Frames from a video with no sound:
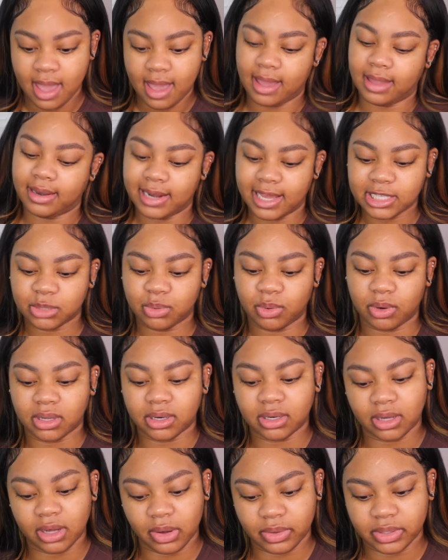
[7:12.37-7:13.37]
And next, we're
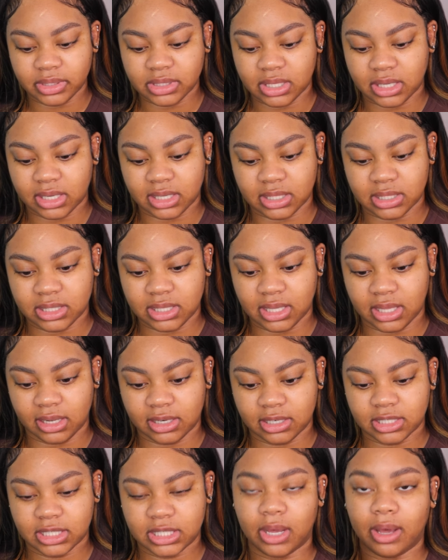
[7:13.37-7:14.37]
going to go into
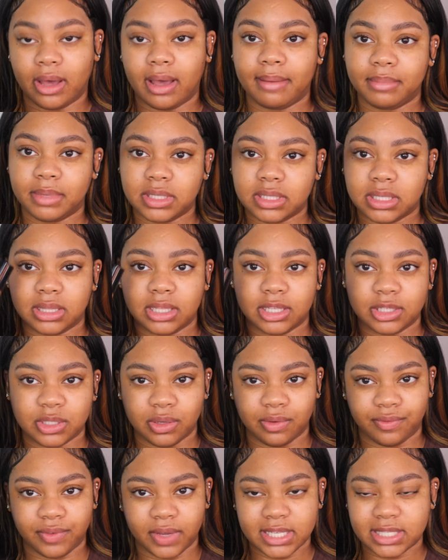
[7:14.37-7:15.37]
concealer. So I'm using the
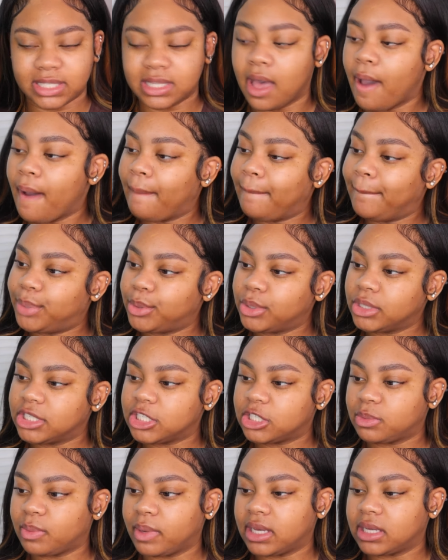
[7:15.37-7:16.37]
Too Faced Born
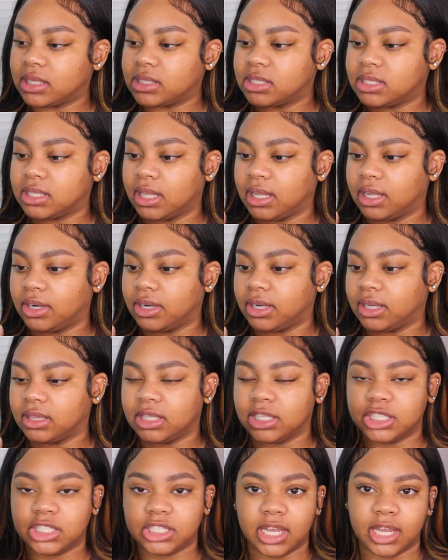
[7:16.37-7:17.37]
This Way Concealer in
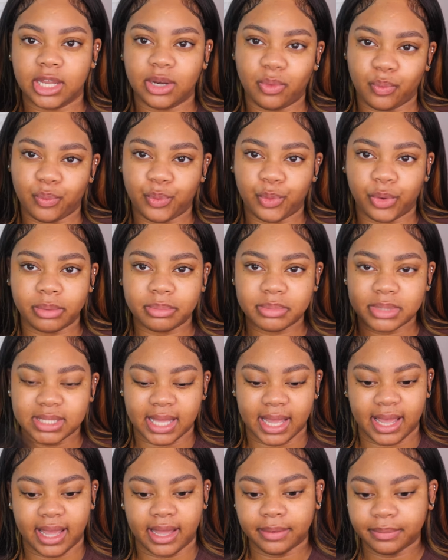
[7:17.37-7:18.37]
the shade Warm
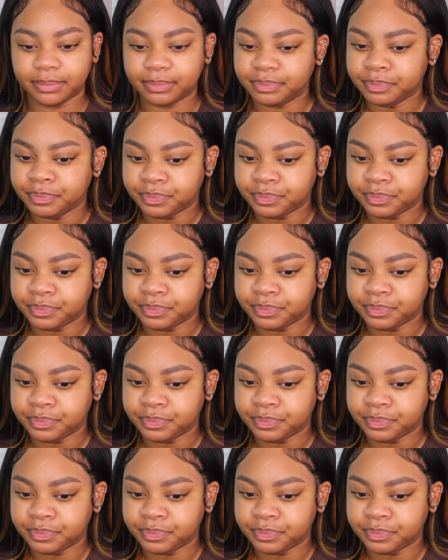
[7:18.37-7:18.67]
Sand.